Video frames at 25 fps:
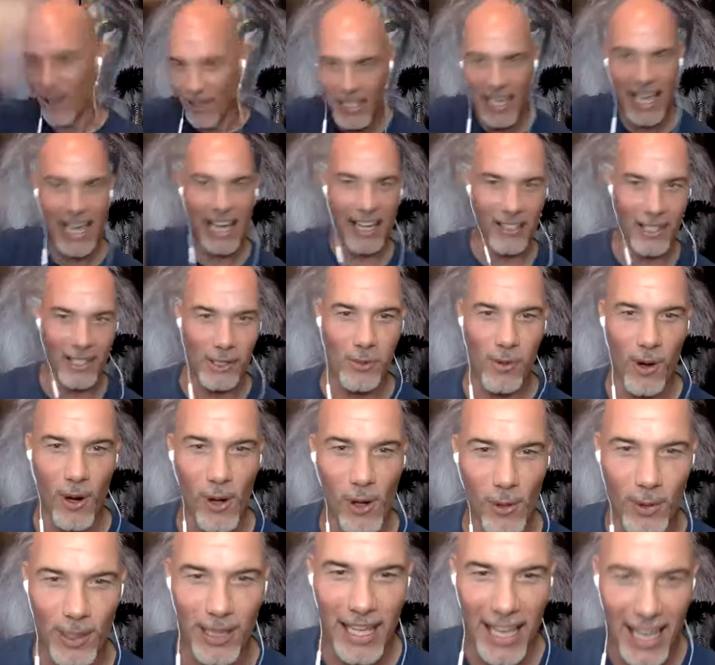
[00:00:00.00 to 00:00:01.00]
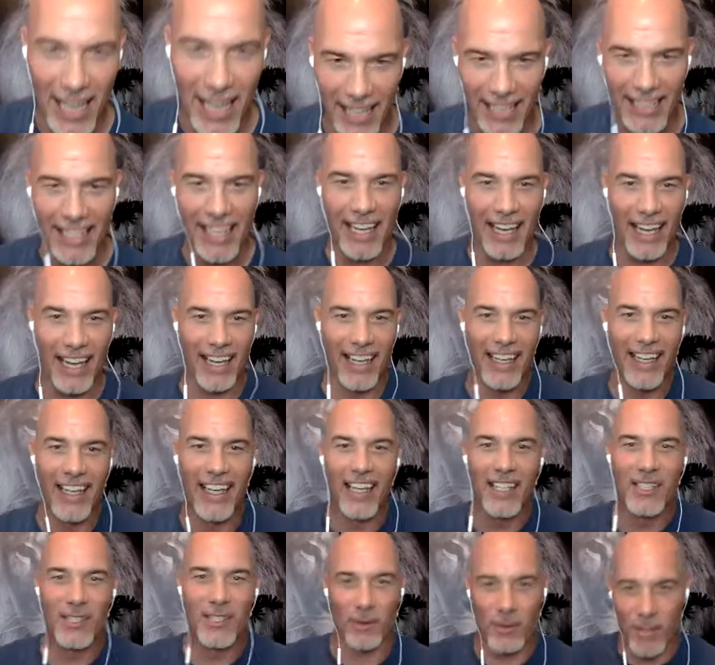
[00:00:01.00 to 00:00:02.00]
Oh, yeah. Let's you, roll with that. Yeah. I
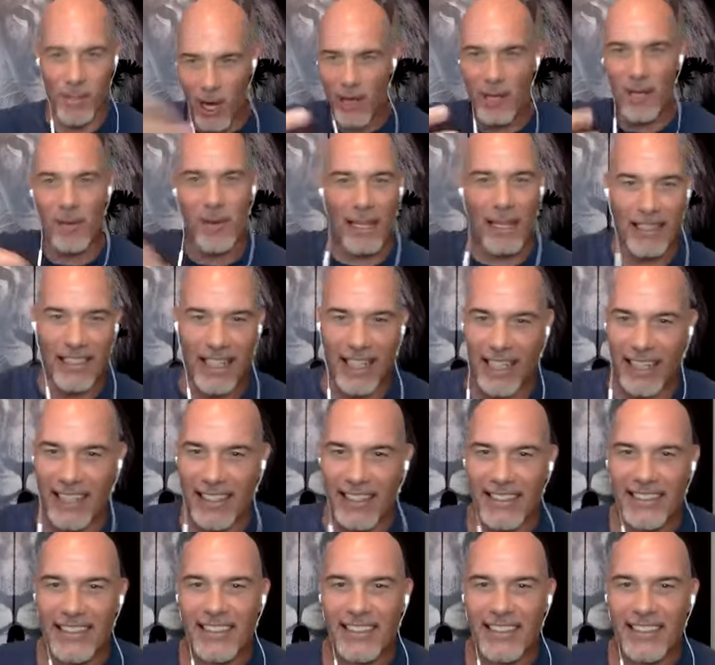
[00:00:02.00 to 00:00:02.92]
said, I said, so talk about that.